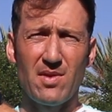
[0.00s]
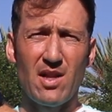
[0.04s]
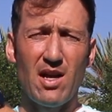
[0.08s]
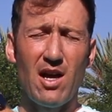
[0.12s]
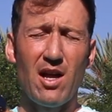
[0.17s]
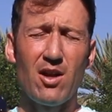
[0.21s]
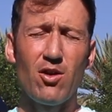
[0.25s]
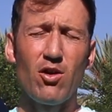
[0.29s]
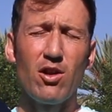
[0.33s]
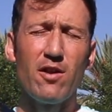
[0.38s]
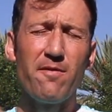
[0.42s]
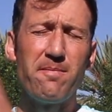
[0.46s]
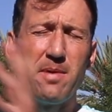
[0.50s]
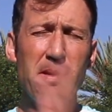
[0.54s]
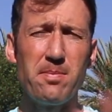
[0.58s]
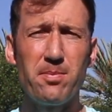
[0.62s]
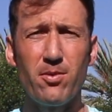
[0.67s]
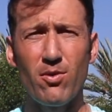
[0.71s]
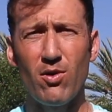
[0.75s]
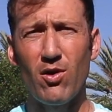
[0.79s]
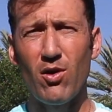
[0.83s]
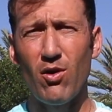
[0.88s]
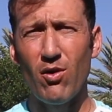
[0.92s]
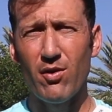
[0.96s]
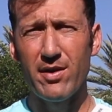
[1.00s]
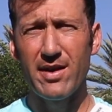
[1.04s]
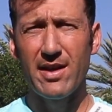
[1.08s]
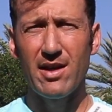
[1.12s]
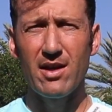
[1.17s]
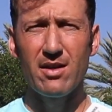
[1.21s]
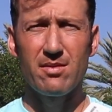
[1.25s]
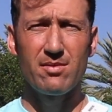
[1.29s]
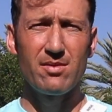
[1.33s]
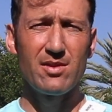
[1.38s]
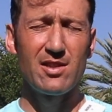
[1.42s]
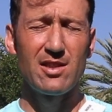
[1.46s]
a lot of people are
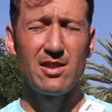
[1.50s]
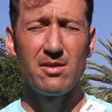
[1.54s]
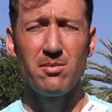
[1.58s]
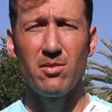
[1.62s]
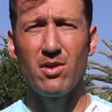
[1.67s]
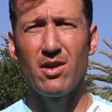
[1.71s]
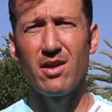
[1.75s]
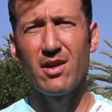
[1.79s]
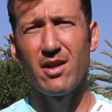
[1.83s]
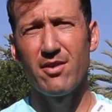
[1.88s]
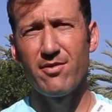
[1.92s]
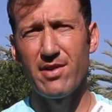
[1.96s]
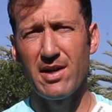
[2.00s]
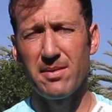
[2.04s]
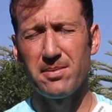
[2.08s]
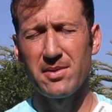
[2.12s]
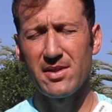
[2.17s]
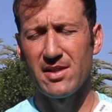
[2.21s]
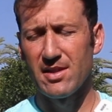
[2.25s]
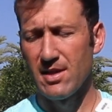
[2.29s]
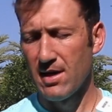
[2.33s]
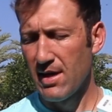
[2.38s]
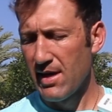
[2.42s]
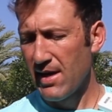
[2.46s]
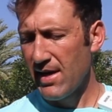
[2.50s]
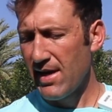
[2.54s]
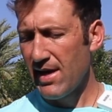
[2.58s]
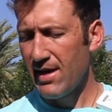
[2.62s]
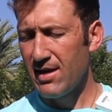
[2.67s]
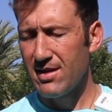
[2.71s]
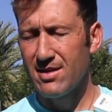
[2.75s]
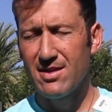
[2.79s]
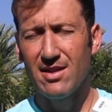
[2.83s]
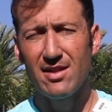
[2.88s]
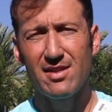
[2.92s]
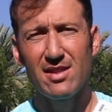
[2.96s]
holding similar grips. And
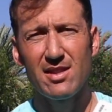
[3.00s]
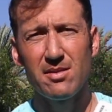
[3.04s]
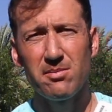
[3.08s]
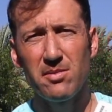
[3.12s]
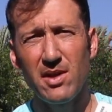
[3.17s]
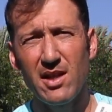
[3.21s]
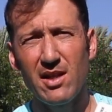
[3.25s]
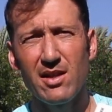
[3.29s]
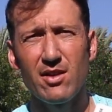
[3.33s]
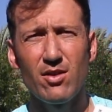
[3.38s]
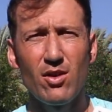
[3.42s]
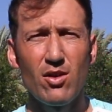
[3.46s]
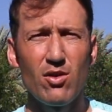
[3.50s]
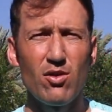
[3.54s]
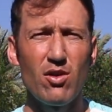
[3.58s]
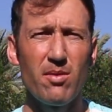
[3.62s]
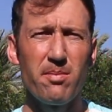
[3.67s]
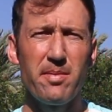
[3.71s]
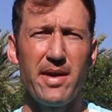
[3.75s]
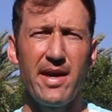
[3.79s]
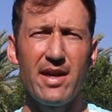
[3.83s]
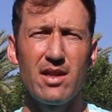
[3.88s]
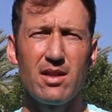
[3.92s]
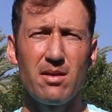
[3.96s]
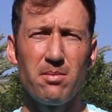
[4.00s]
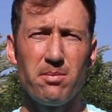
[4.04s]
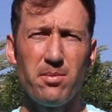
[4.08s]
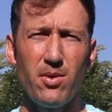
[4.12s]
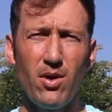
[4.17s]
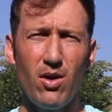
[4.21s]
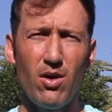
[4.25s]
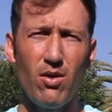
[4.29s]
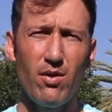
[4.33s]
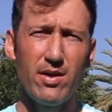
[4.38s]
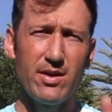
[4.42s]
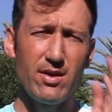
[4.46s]
it doesn't mean that you cannot make the
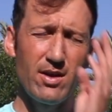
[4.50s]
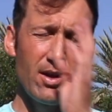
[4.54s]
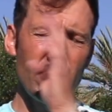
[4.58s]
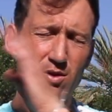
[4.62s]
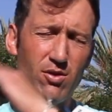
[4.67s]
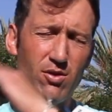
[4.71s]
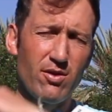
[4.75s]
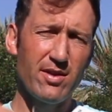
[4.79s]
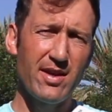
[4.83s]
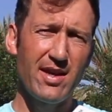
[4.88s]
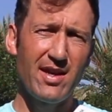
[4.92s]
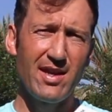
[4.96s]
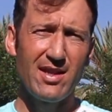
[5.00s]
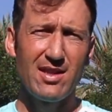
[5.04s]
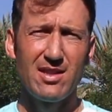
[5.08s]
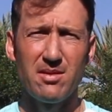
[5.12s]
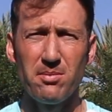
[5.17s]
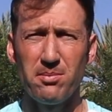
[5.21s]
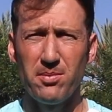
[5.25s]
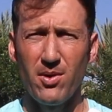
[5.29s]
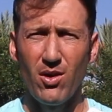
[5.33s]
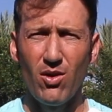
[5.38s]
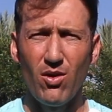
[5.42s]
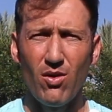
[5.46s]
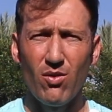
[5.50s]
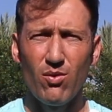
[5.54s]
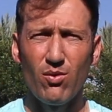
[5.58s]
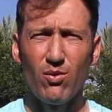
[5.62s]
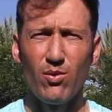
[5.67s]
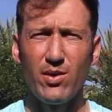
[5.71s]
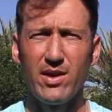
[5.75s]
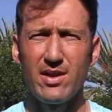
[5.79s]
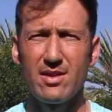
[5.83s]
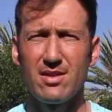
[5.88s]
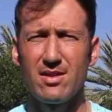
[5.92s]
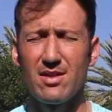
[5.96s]
ball and you cannot hit the ball
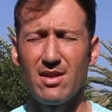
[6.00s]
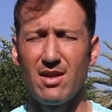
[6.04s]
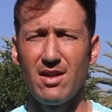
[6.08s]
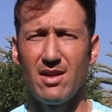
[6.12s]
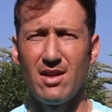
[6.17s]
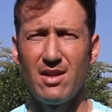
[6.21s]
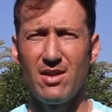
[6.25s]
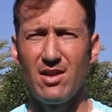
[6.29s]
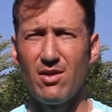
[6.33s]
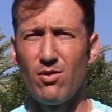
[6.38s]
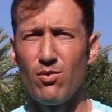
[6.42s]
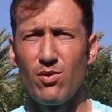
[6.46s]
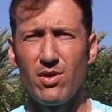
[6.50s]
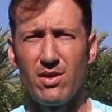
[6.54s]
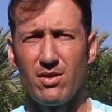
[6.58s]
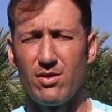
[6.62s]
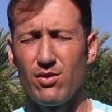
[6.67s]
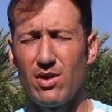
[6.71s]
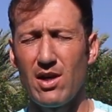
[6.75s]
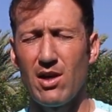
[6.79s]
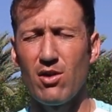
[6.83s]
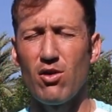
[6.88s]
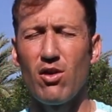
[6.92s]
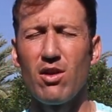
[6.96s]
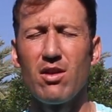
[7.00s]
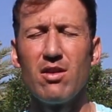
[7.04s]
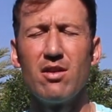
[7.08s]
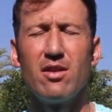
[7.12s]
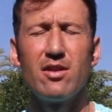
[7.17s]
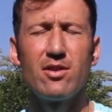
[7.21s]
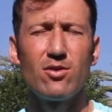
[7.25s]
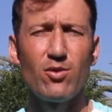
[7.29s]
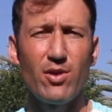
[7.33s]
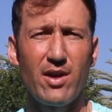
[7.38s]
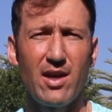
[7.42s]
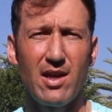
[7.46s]
you cannot learn
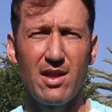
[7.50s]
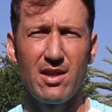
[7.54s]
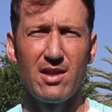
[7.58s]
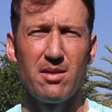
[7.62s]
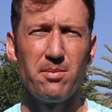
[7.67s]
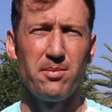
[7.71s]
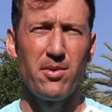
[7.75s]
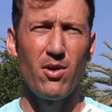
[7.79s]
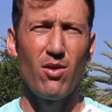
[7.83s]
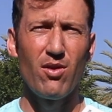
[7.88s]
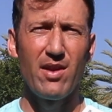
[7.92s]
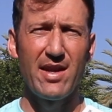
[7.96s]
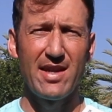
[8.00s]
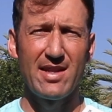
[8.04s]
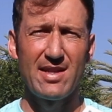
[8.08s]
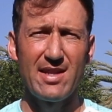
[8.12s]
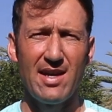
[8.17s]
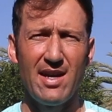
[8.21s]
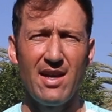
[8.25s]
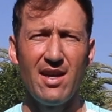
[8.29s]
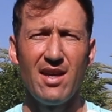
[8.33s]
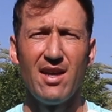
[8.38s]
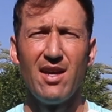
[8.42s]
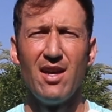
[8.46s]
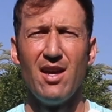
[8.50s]
to hit the ball like that.